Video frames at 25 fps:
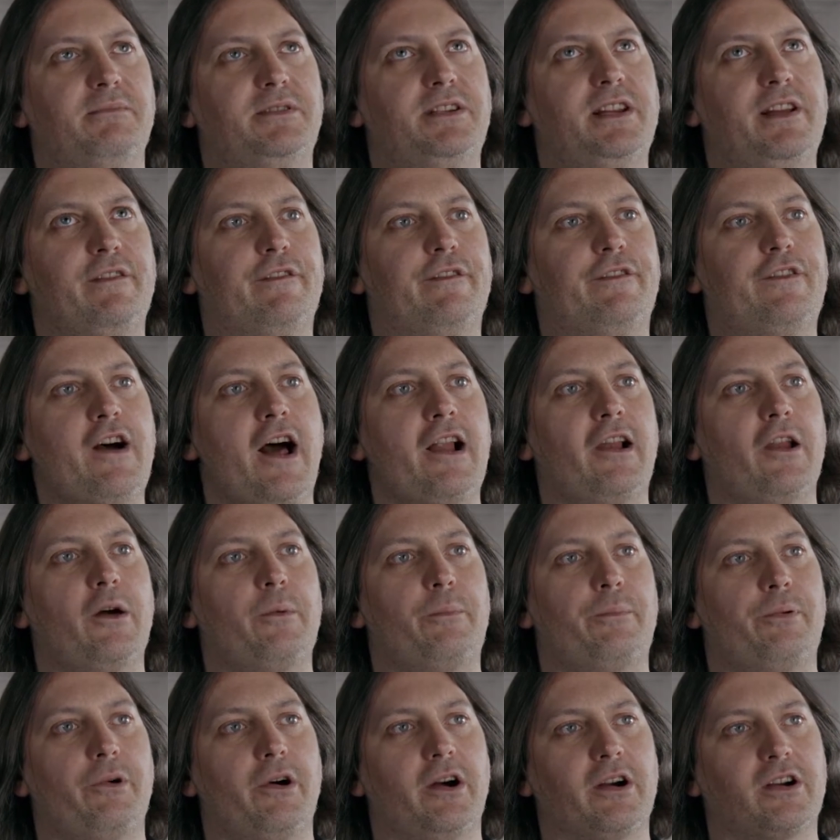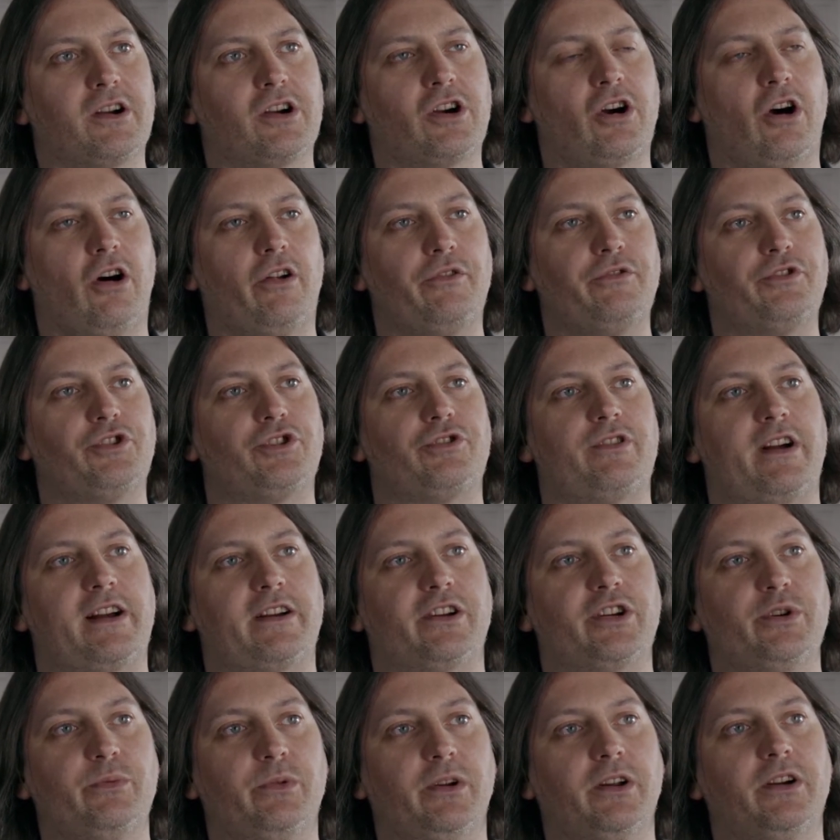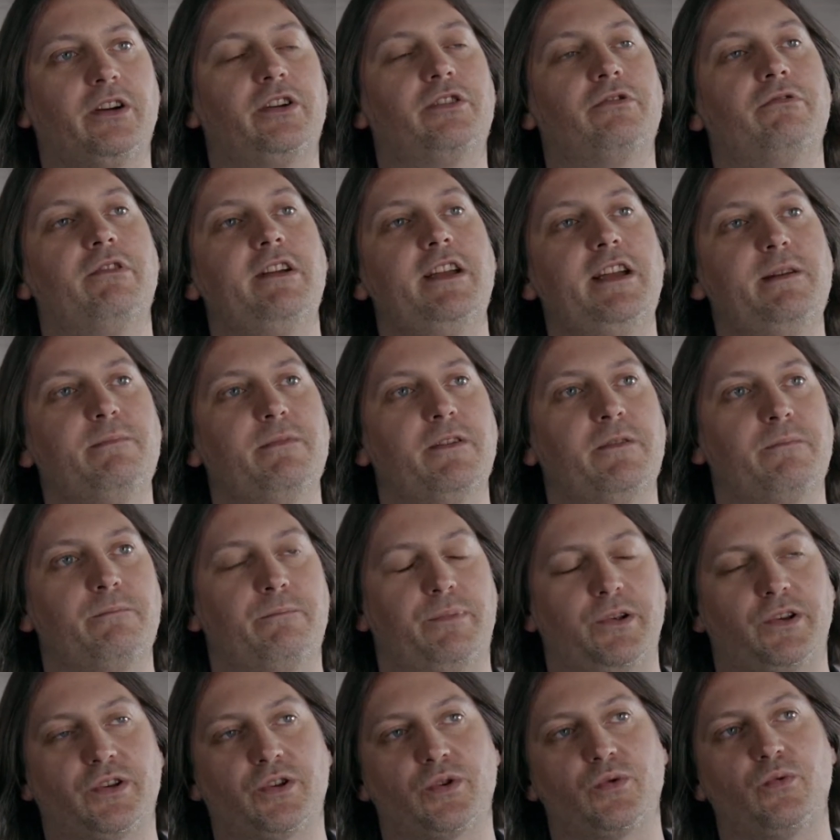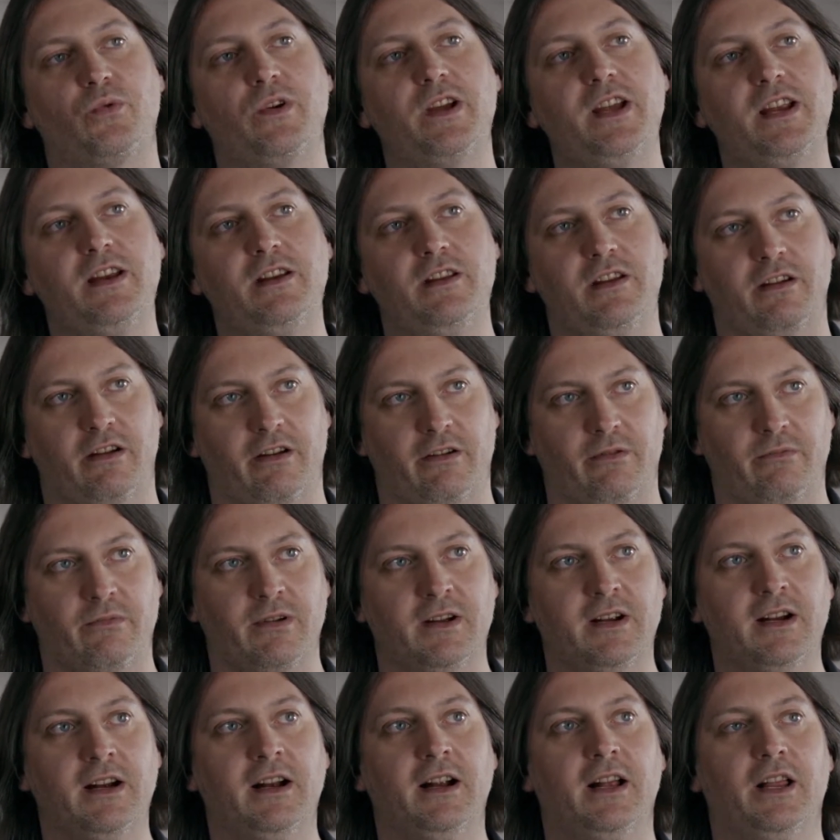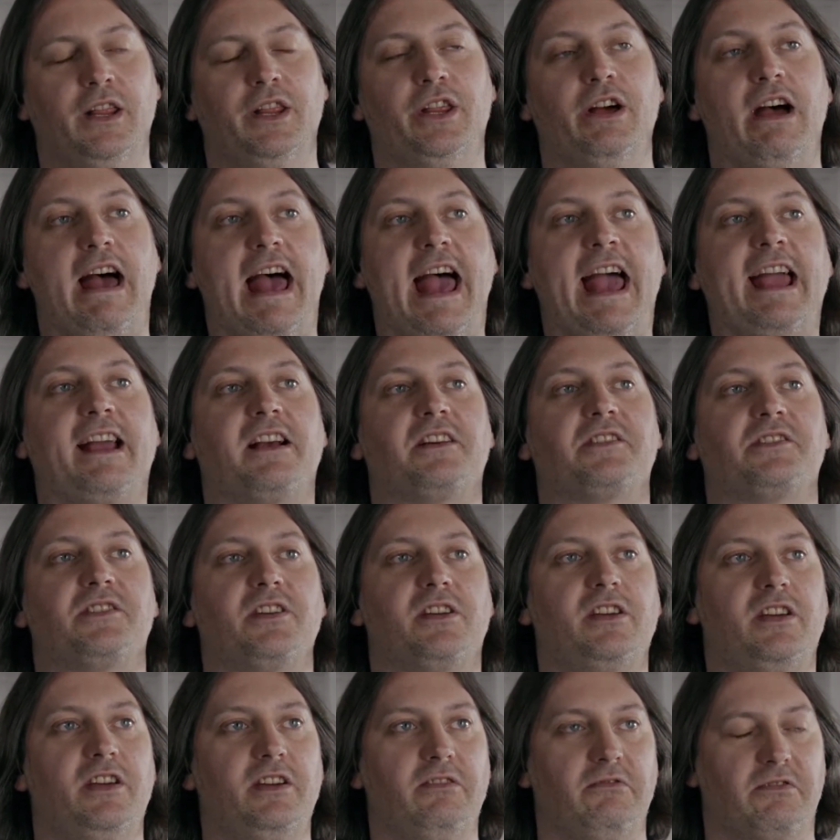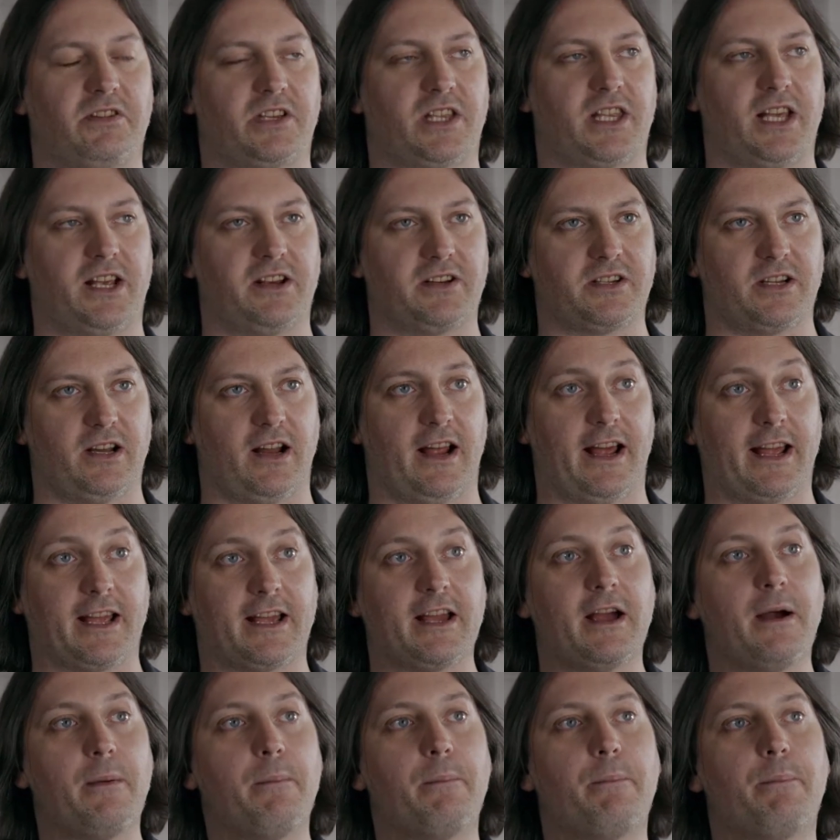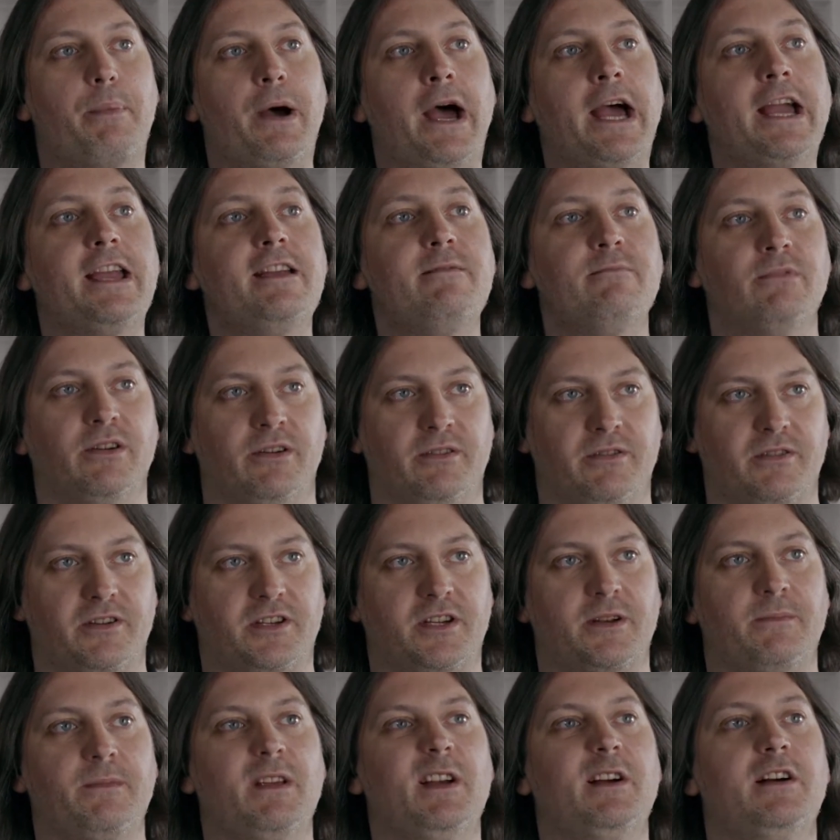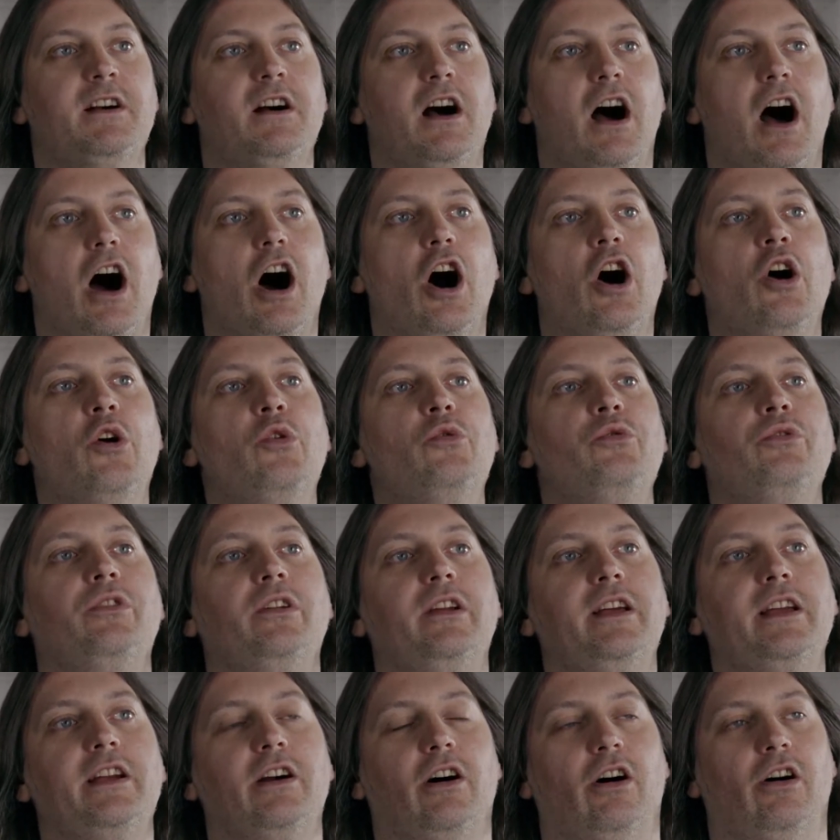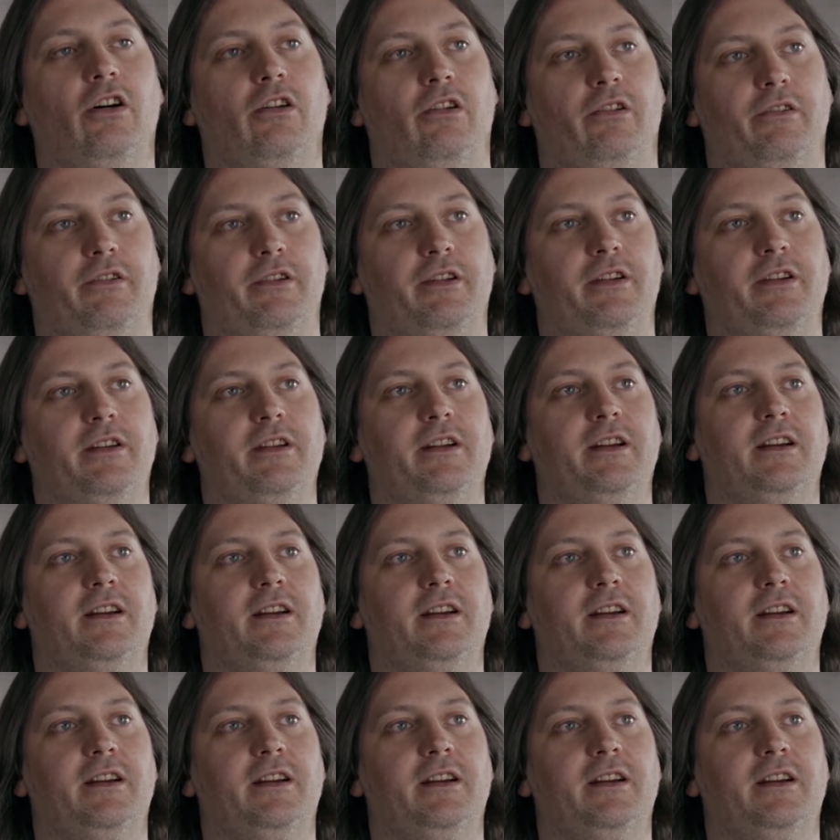develop a contractual agreement between you that executes things like payment only on